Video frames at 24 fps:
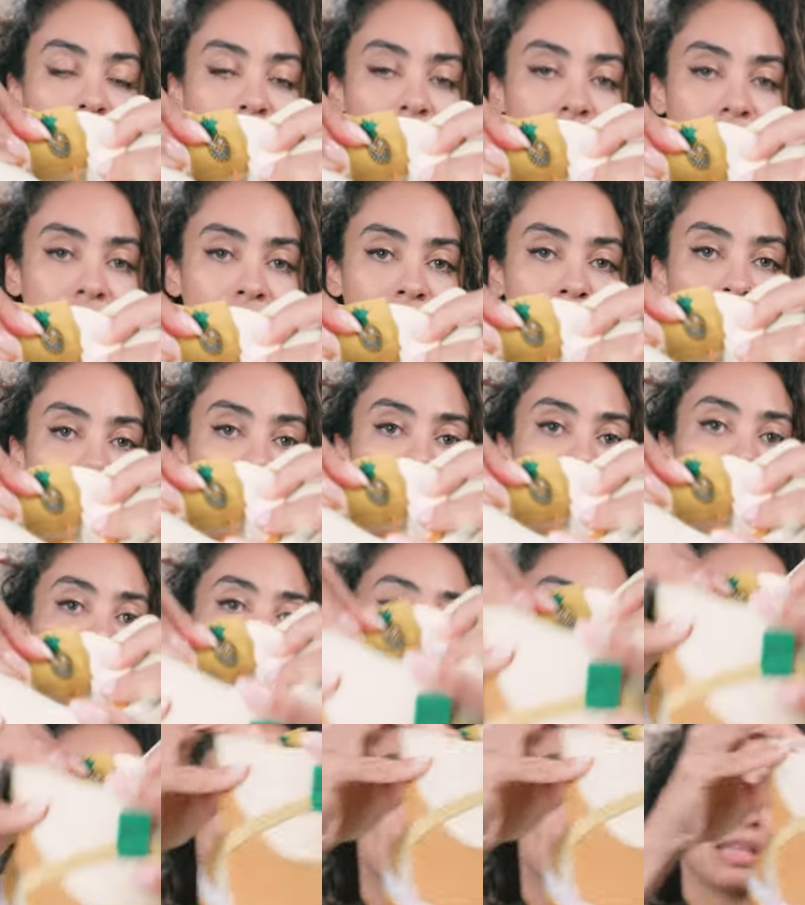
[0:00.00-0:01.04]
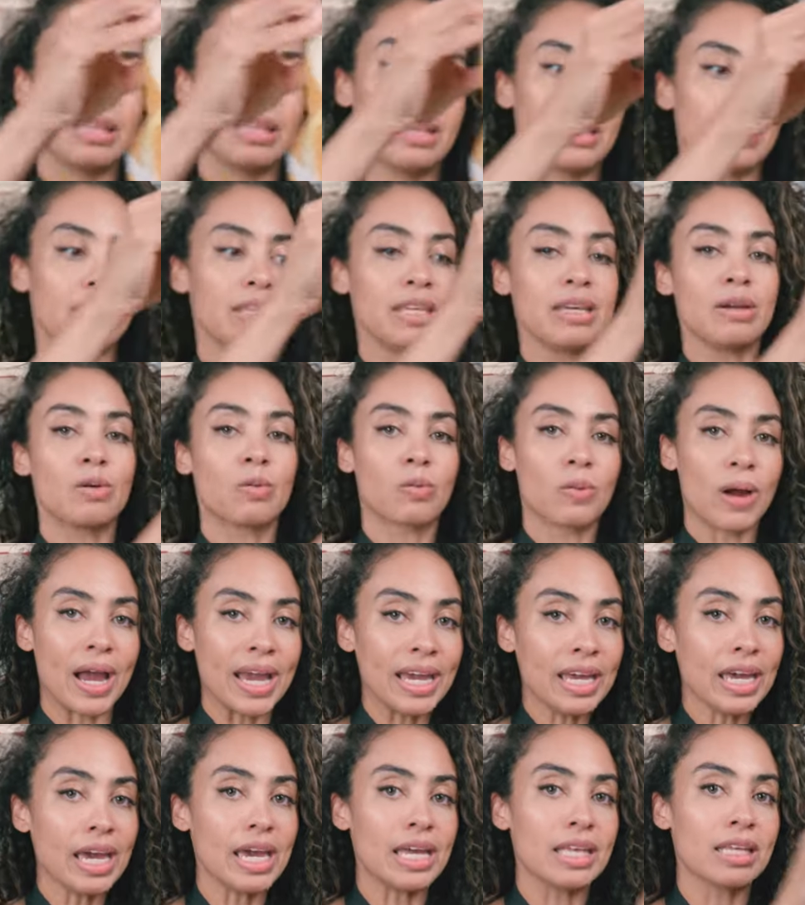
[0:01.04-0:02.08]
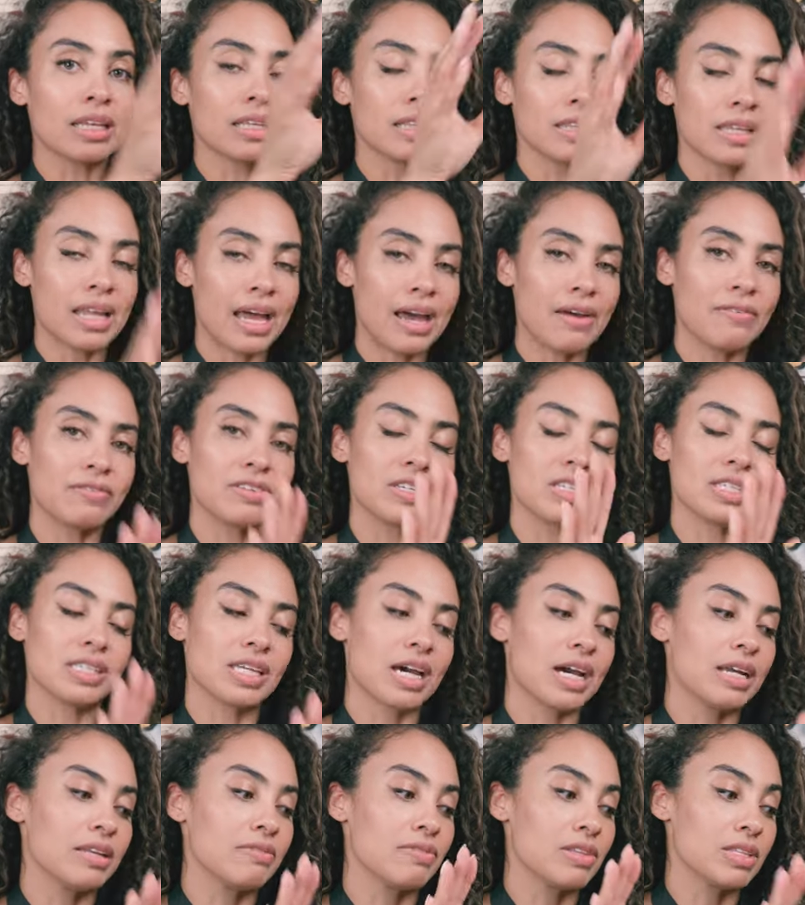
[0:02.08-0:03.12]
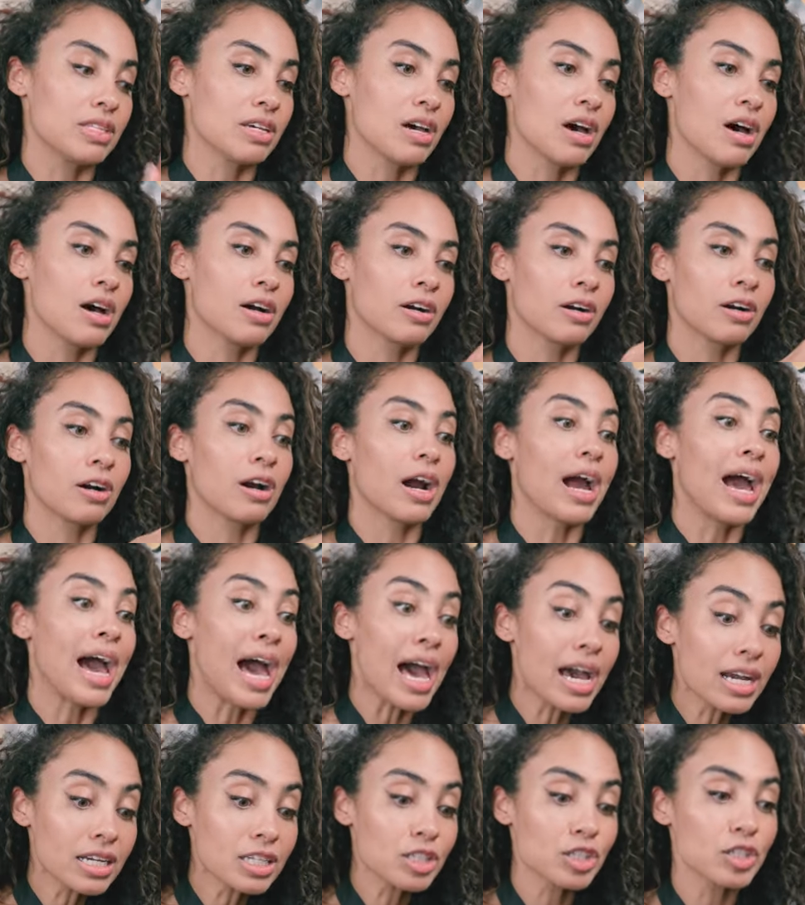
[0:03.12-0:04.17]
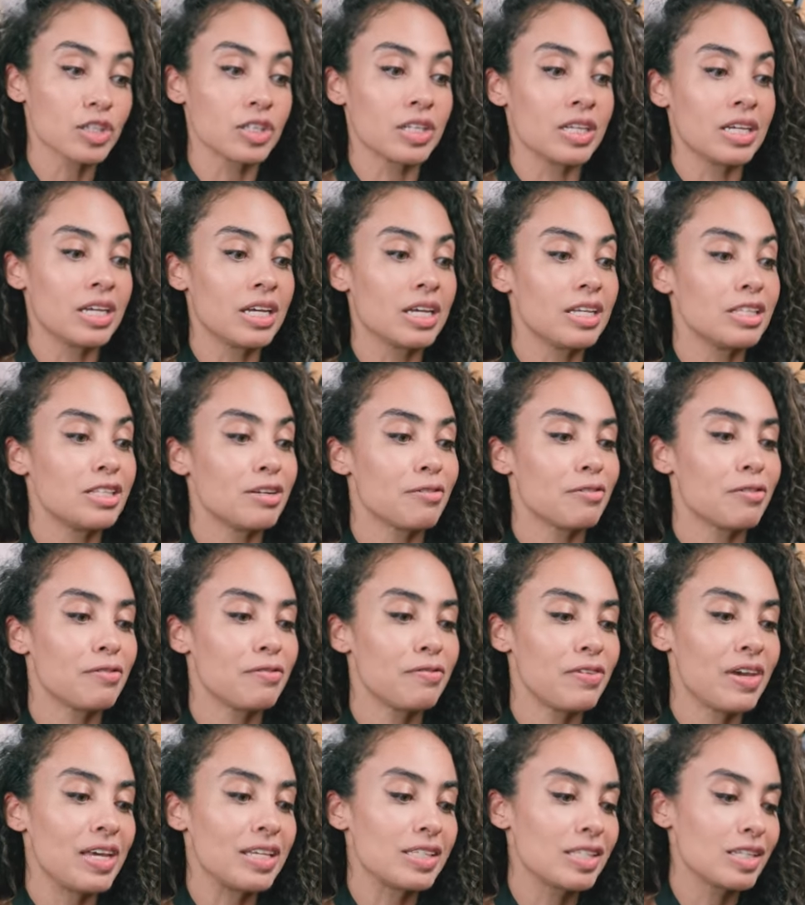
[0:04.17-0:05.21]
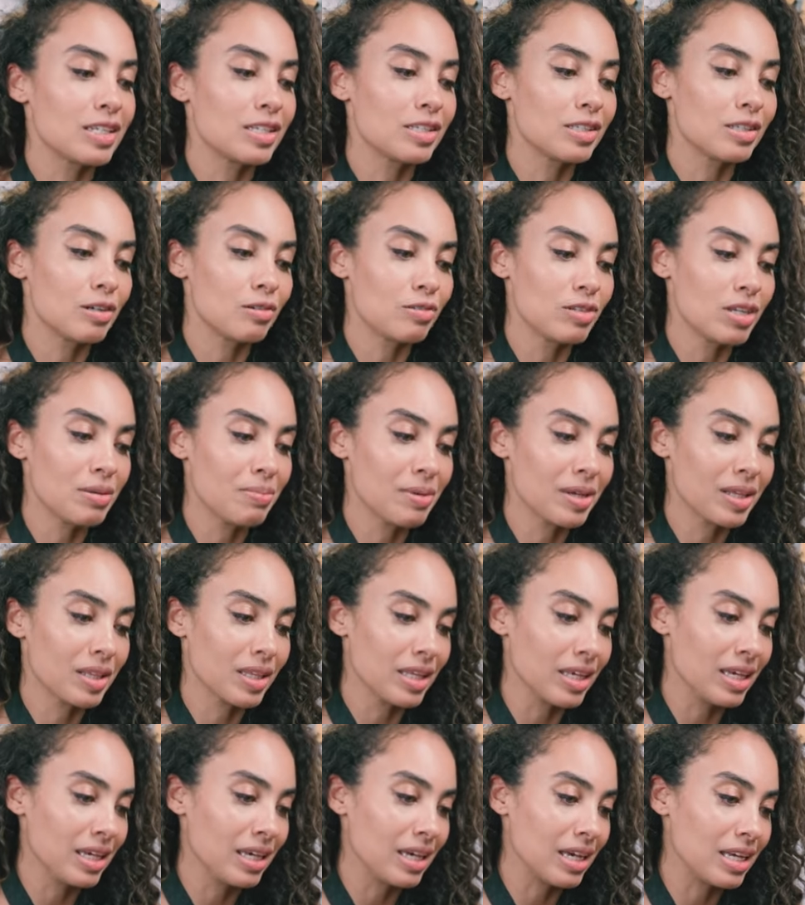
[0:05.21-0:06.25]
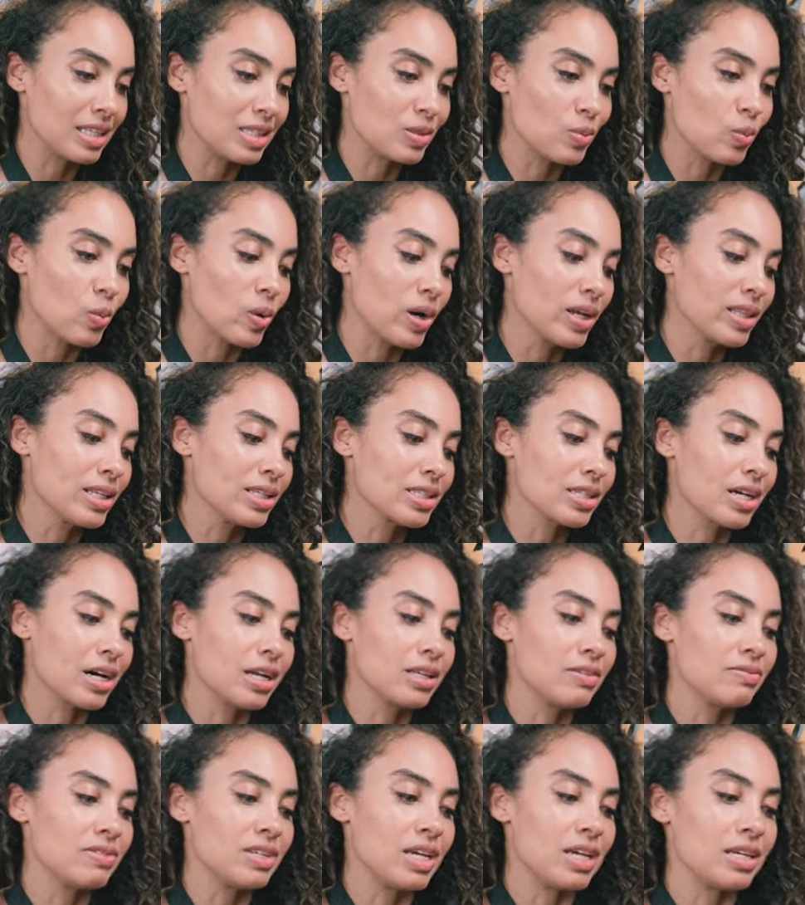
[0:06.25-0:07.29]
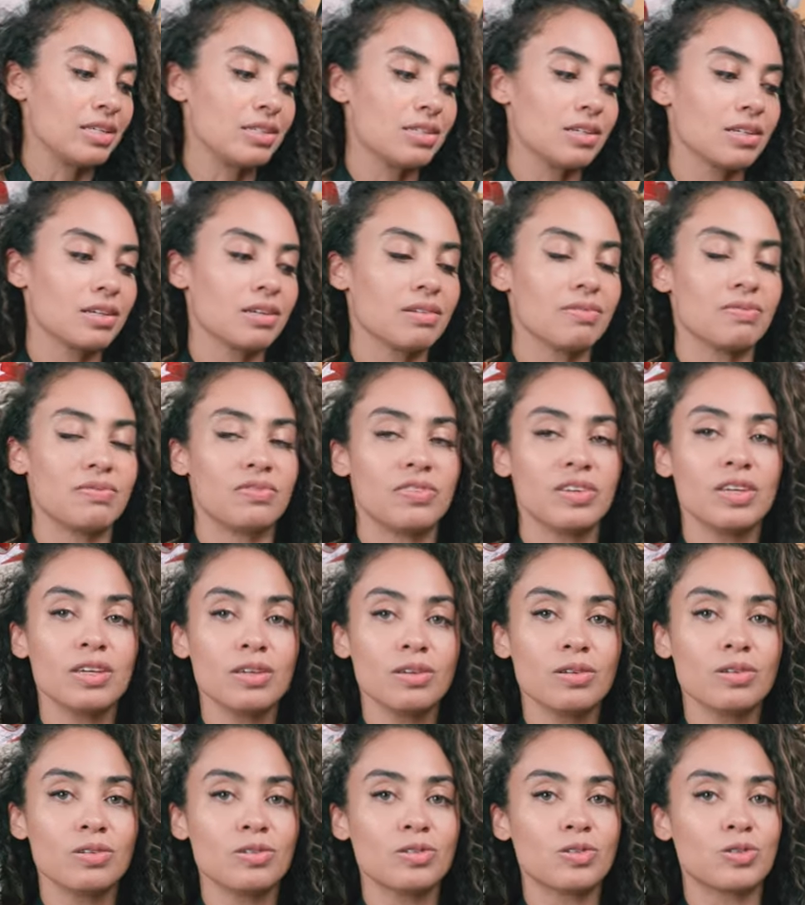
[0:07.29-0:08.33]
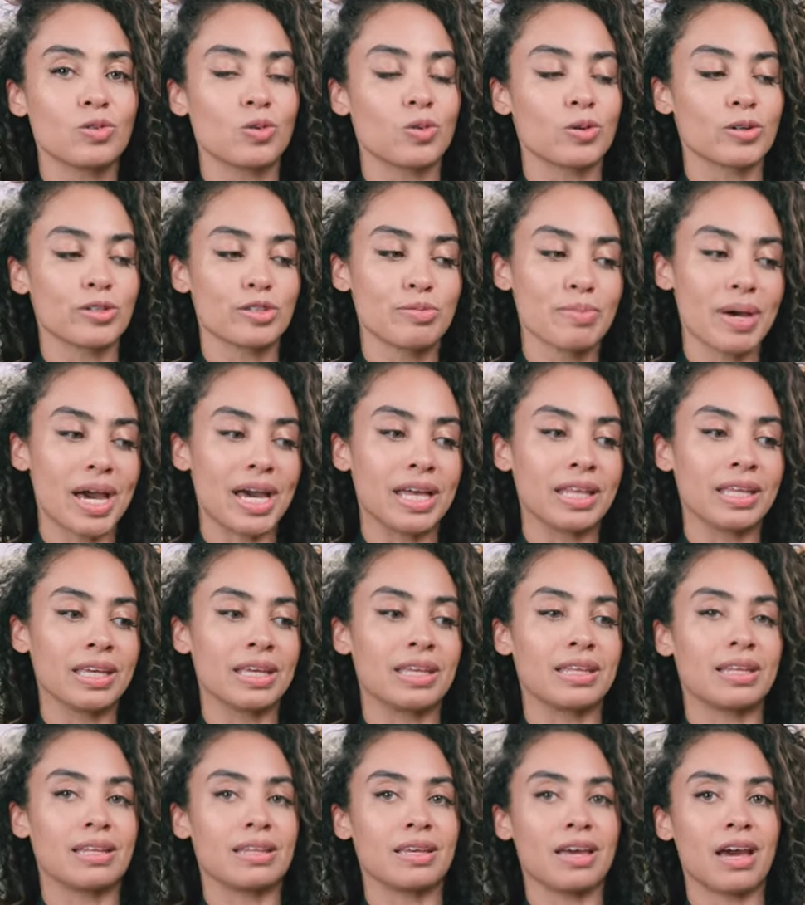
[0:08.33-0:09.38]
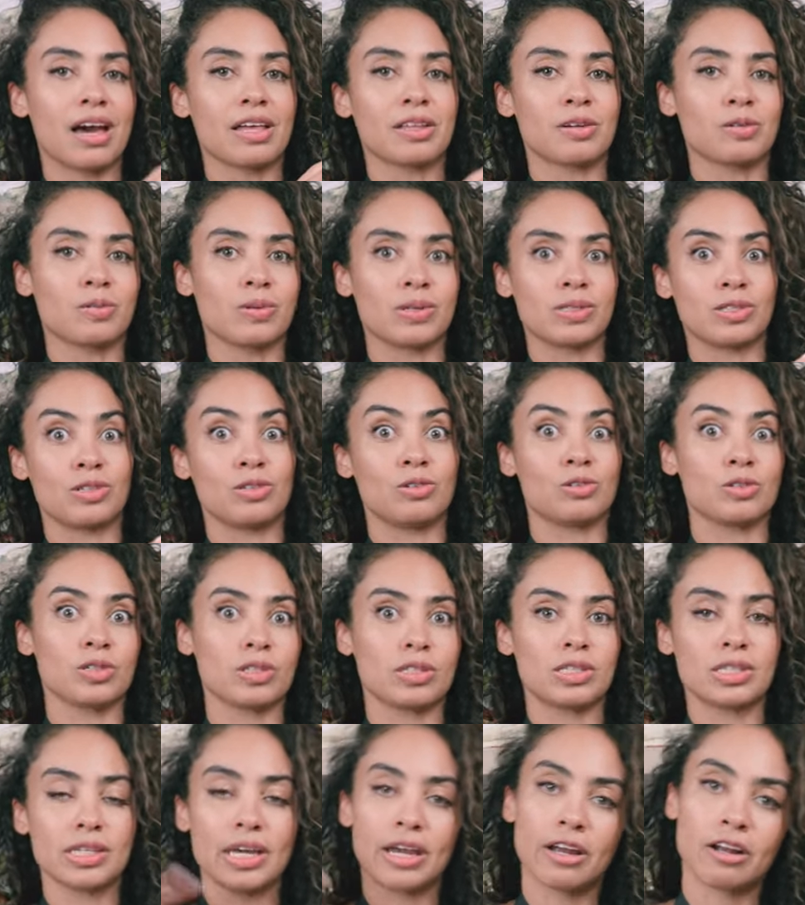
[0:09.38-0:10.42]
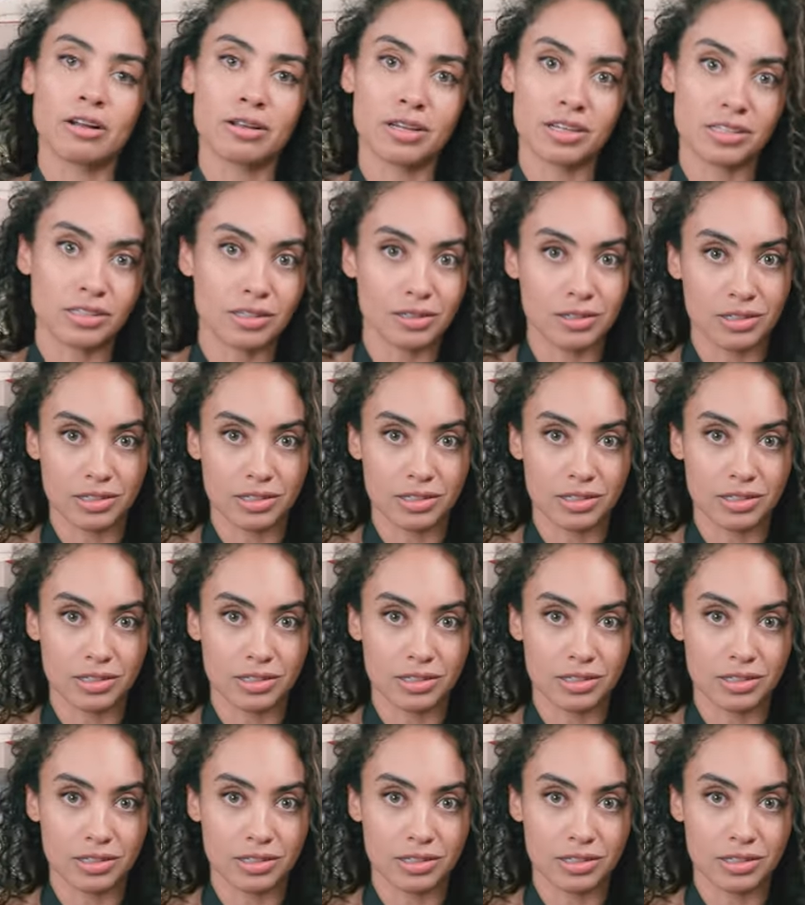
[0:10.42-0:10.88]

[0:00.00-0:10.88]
on it, and the right and left side of the tongue are actually different faces. So typically it's one that's kind of dazed and confused or smiley, and then the other one's usually scared because it